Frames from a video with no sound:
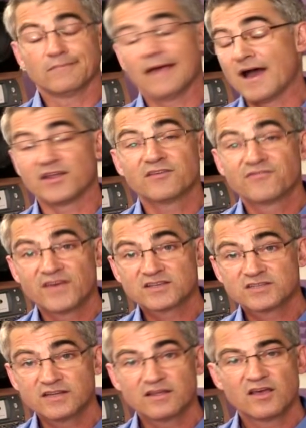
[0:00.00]
How do you
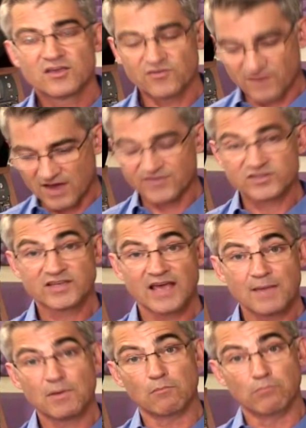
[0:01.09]
fix it? You find the
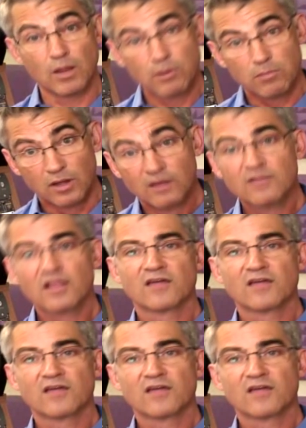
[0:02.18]
same blah, blah, blah